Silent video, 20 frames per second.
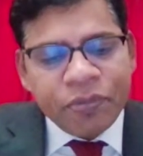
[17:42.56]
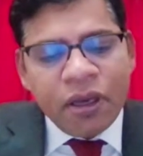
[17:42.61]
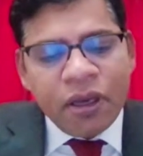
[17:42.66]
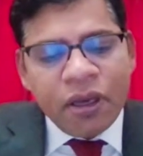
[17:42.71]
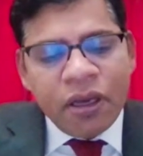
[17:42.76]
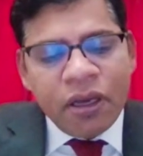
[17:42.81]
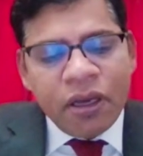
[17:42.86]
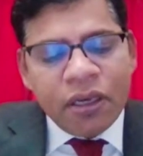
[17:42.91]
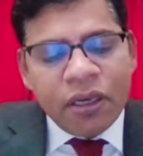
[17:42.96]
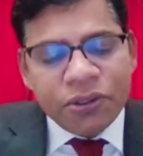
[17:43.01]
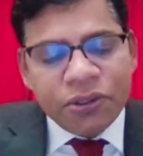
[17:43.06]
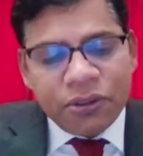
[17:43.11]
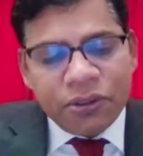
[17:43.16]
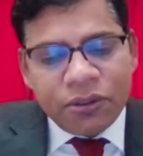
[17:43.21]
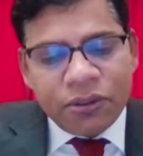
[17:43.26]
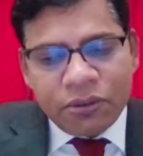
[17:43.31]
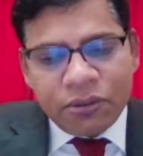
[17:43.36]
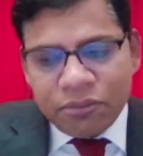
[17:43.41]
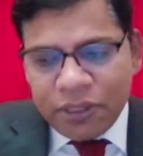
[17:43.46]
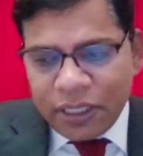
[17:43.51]

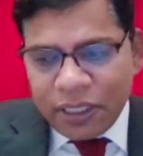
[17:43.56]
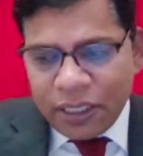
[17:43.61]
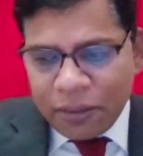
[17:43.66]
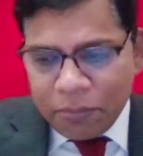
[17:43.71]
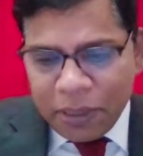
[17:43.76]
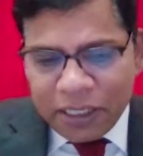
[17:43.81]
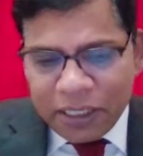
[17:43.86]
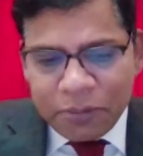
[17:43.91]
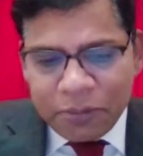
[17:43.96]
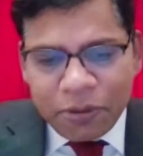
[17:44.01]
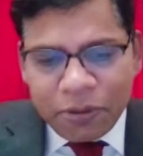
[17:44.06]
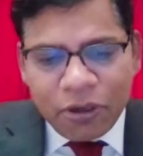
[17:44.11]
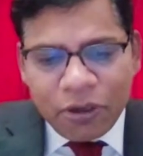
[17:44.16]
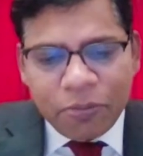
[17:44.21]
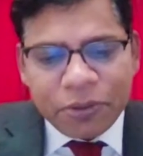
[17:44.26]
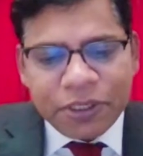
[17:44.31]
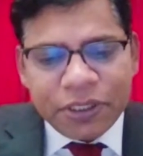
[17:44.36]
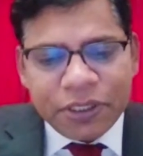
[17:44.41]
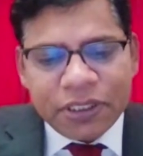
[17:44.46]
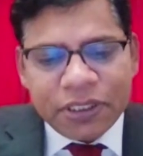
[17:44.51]
So there are multiple
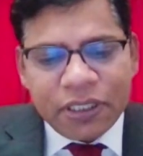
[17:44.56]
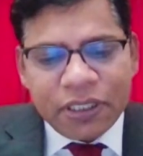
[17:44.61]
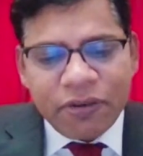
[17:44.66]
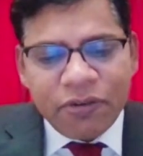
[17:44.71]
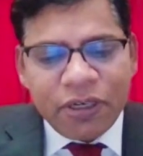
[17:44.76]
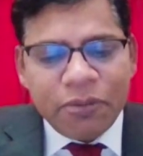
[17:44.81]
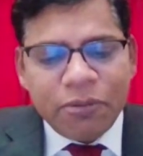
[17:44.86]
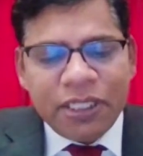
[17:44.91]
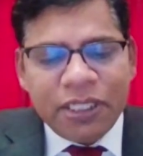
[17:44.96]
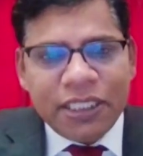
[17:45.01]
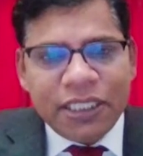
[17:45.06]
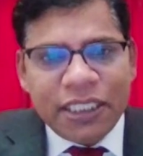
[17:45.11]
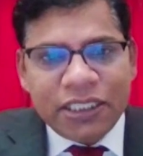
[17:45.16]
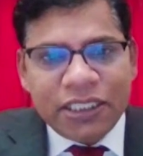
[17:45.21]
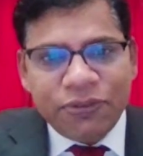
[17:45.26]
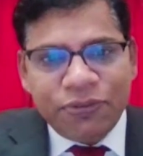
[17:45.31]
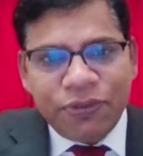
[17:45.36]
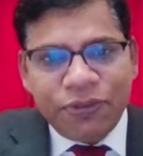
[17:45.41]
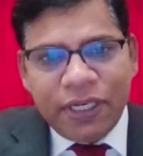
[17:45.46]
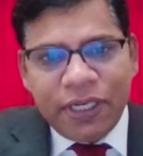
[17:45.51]
opportunities available in this
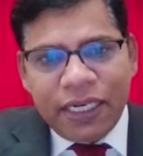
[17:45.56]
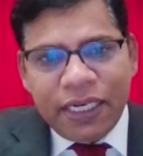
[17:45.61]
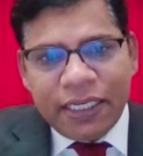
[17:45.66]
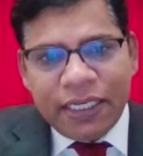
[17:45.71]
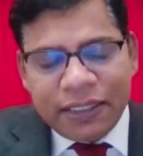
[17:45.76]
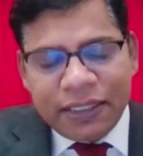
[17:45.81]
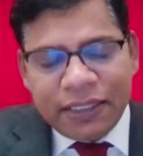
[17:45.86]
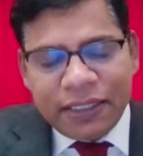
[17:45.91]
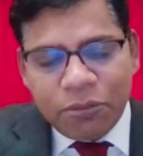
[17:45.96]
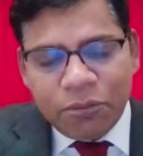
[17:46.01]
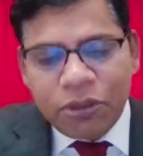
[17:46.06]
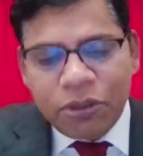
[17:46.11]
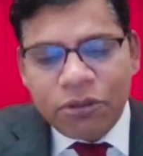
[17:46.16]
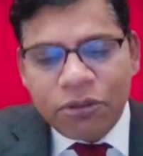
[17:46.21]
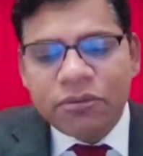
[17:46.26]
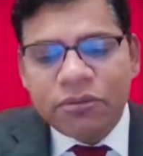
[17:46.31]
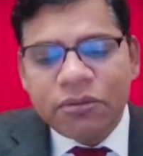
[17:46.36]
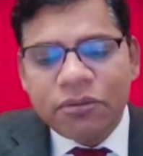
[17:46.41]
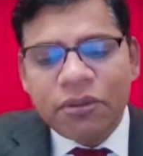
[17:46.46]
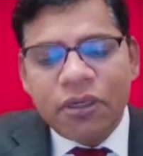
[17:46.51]
field as said above,
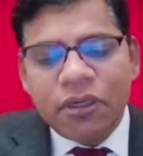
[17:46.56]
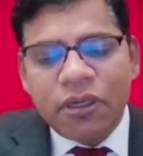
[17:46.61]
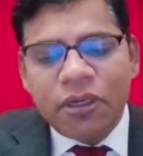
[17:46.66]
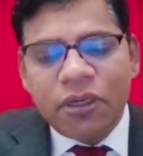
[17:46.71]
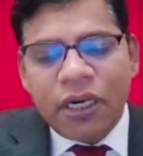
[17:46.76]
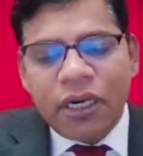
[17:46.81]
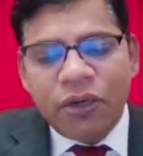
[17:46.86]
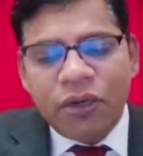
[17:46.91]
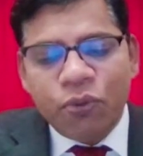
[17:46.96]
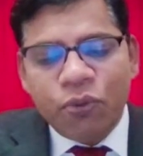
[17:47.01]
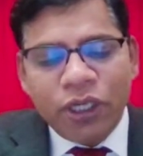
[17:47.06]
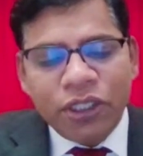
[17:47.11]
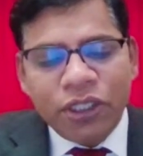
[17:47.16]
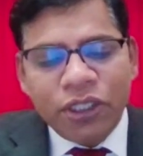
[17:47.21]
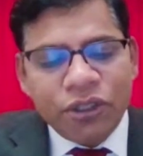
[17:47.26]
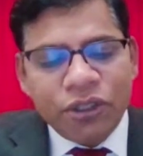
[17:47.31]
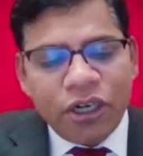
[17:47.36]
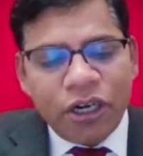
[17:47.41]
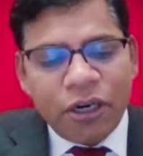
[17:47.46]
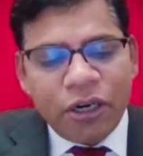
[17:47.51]
and one should
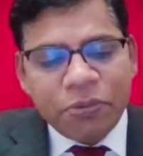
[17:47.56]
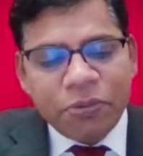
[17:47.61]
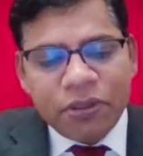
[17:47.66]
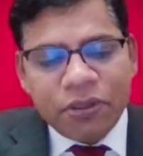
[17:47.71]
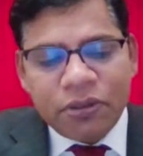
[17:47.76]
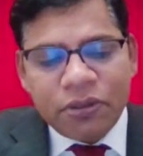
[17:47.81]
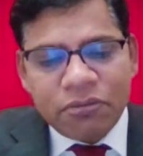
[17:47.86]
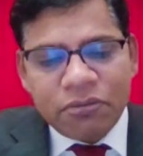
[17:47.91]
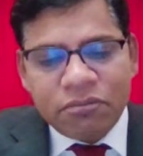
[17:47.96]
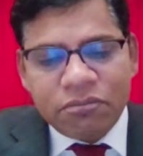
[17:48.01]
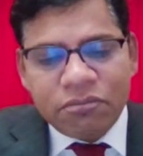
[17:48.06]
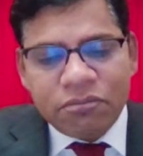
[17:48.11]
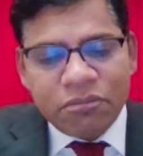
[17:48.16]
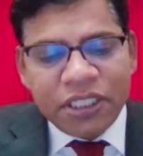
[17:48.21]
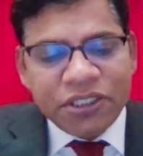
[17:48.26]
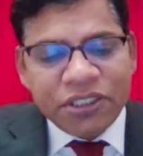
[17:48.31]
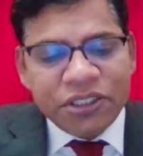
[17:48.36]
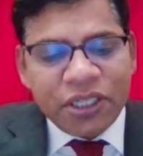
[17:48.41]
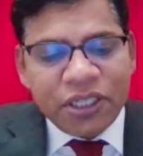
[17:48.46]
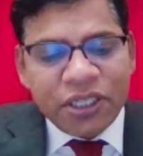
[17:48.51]
opt based
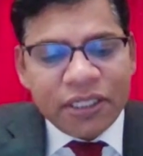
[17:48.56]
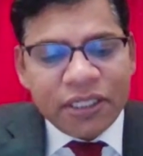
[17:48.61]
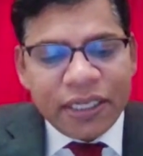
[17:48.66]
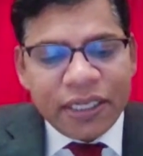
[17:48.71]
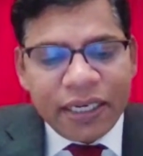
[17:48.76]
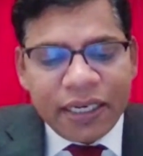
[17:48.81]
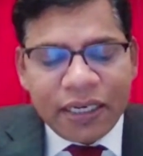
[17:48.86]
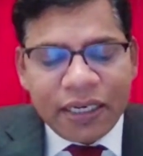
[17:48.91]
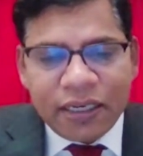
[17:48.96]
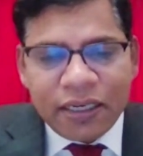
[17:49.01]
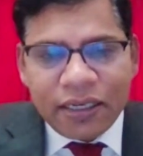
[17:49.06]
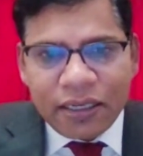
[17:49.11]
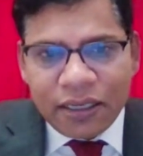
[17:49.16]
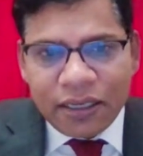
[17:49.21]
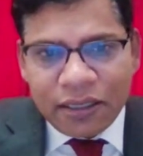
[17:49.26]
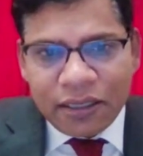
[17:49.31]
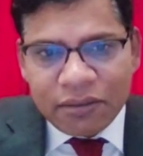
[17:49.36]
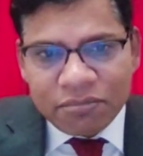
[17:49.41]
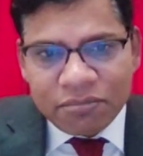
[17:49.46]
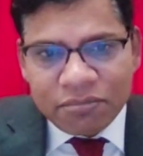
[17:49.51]
on
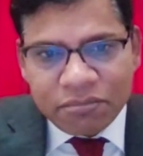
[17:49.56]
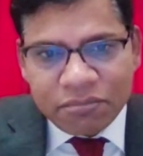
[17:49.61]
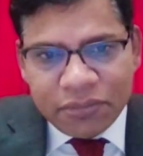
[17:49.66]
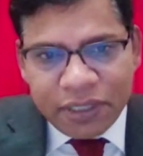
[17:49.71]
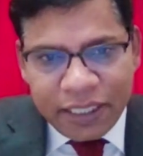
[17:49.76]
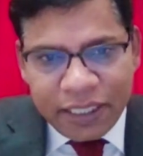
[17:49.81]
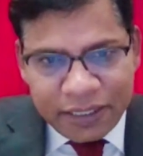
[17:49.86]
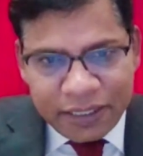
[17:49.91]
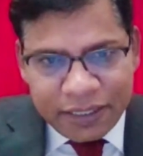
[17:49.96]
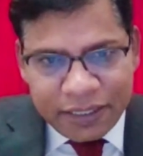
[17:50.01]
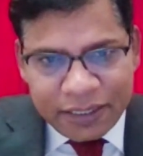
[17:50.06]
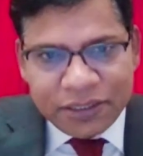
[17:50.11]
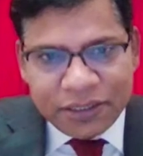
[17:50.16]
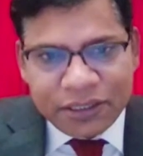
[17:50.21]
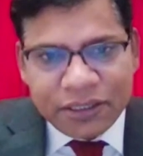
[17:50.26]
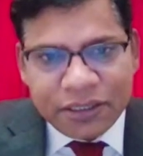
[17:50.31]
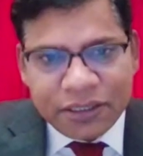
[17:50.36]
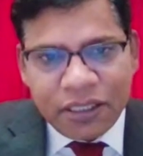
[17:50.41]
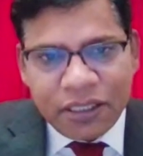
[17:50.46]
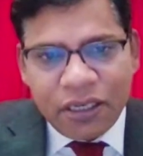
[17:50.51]
their interest
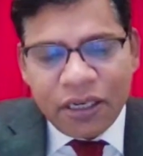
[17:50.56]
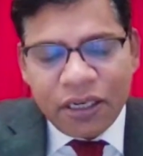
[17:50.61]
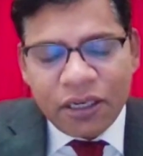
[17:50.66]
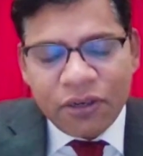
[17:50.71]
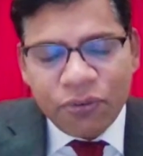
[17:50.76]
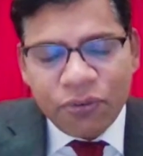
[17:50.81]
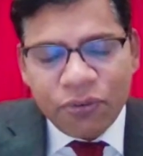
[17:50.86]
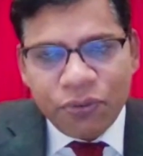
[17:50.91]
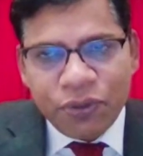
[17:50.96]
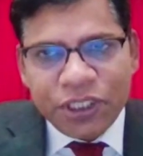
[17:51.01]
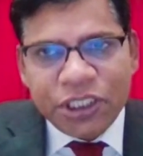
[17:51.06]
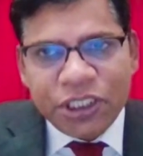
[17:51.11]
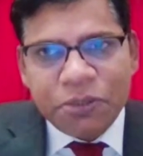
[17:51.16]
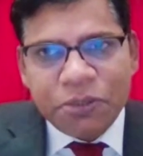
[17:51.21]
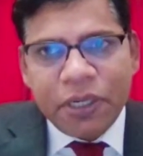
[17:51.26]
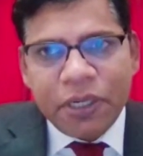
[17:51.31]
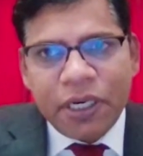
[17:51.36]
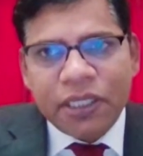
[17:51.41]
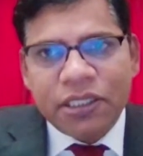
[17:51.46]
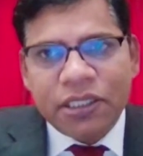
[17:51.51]
or which
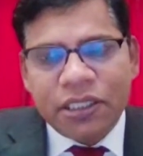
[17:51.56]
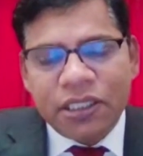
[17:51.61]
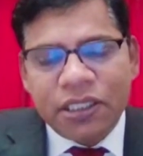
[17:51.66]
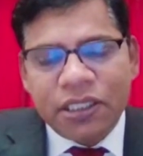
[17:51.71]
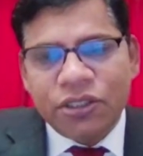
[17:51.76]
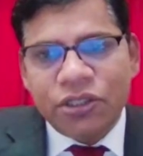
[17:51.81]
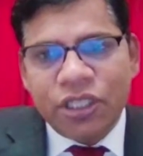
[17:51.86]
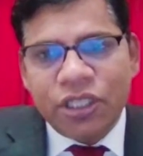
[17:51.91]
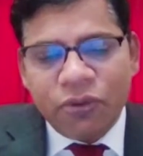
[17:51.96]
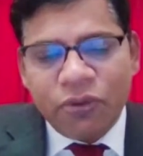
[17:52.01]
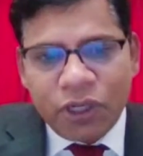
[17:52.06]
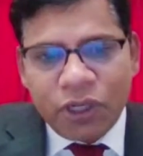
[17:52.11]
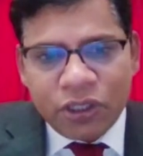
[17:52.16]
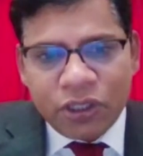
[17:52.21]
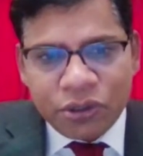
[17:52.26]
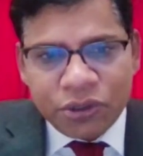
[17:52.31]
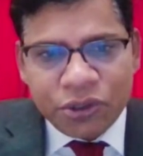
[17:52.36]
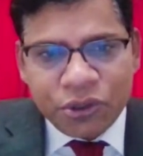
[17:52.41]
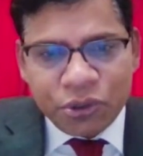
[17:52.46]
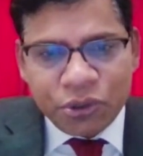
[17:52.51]
path they want to
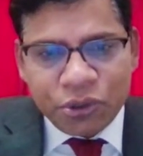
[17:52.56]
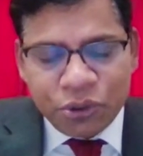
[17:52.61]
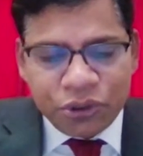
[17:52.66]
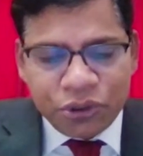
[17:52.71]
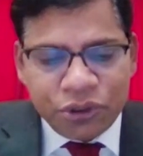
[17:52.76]
choose.